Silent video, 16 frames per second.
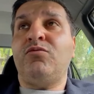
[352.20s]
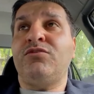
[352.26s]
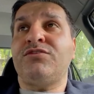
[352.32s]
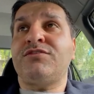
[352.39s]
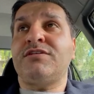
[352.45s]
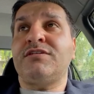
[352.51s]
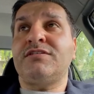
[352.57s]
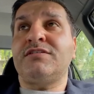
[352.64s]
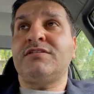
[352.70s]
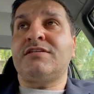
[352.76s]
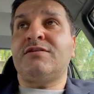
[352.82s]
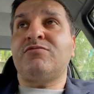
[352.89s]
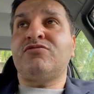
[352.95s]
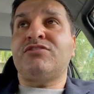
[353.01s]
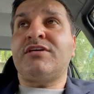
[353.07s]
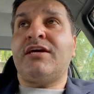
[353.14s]
the seasons, and
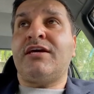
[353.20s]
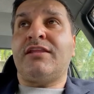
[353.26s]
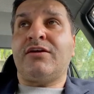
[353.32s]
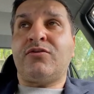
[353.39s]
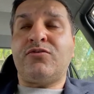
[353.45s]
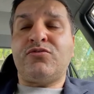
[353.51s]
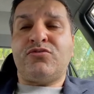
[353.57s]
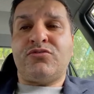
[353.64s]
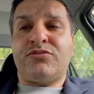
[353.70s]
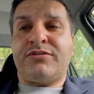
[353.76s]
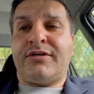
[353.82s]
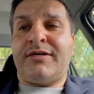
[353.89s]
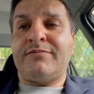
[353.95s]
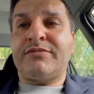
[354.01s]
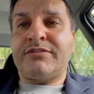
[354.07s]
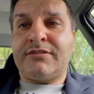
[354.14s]
he was there at the crucial
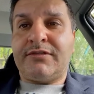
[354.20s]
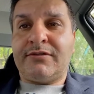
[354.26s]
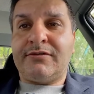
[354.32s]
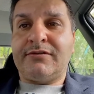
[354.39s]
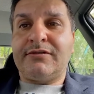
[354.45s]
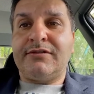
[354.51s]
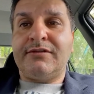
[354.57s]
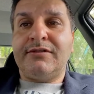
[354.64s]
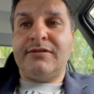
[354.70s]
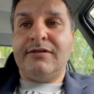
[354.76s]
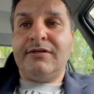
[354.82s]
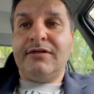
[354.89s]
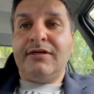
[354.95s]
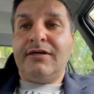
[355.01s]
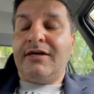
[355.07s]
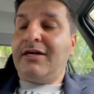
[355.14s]
times. So
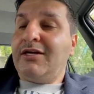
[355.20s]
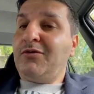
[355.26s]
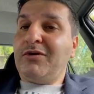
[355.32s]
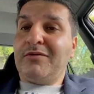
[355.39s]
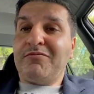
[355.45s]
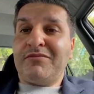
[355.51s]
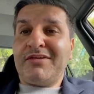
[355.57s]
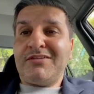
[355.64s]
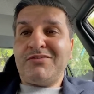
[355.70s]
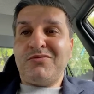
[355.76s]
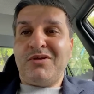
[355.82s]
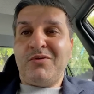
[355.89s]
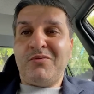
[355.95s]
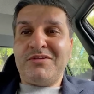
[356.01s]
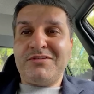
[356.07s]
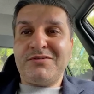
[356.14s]
anyway, that's all I
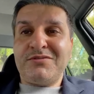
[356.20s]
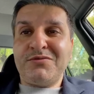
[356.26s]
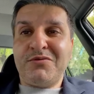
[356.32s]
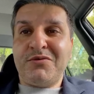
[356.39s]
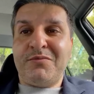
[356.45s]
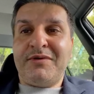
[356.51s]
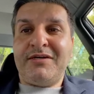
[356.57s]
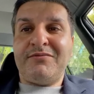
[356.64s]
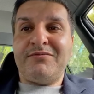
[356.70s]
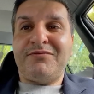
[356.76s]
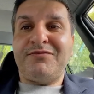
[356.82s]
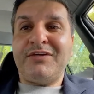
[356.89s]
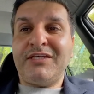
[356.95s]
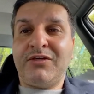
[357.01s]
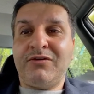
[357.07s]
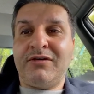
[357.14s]
wanted to talk about.
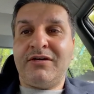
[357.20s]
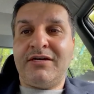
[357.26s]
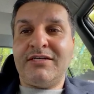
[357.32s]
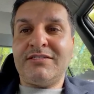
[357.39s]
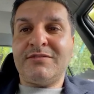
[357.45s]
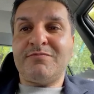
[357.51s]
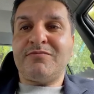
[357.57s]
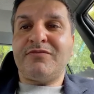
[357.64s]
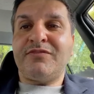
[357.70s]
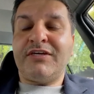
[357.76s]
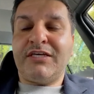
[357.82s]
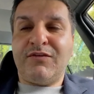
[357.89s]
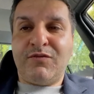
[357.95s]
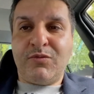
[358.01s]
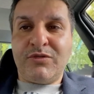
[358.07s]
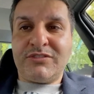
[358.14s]
Thank you guys. Thank
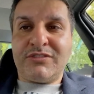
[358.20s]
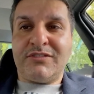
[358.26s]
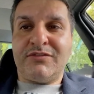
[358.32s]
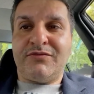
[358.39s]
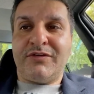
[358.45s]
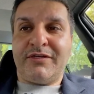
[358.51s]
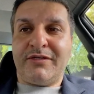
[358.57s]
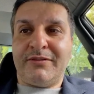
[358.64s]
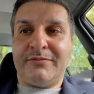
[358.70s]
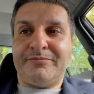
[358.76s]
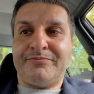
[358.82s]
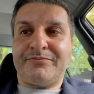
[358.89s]
you for watching this video.